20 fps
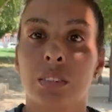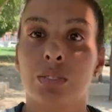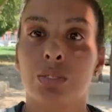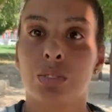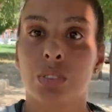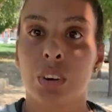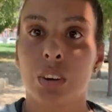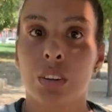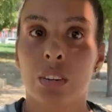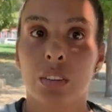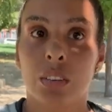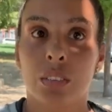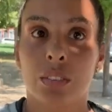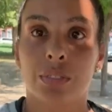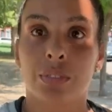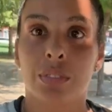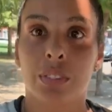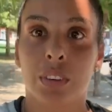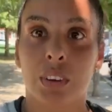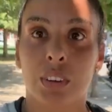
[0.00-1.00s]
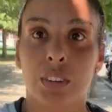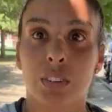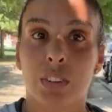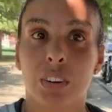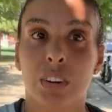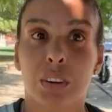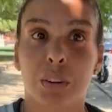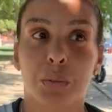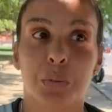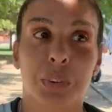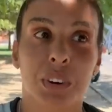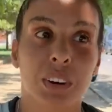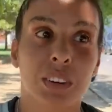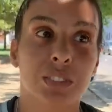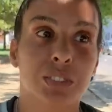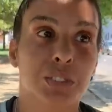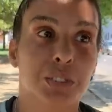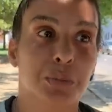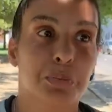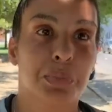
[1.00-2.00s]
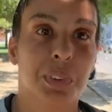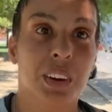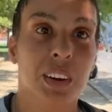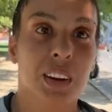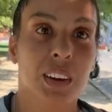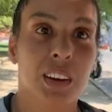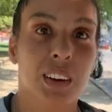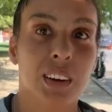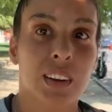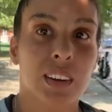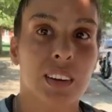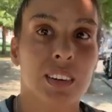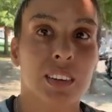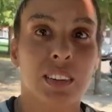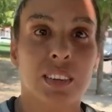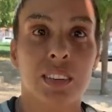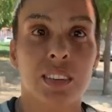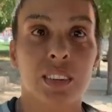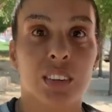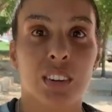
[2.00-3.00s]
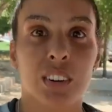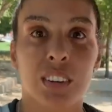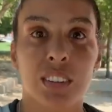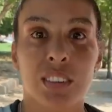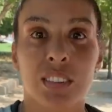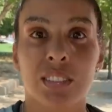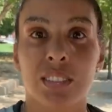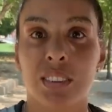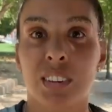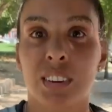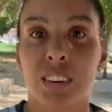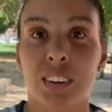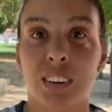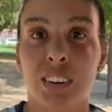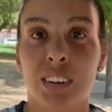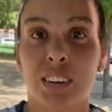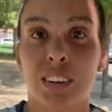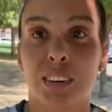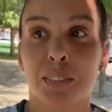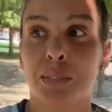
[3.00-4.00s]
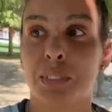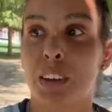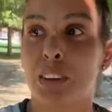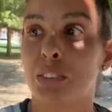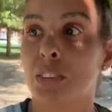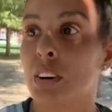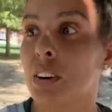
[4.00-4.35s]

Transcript: it's rough. Like you gotta watch your back all the time. Then you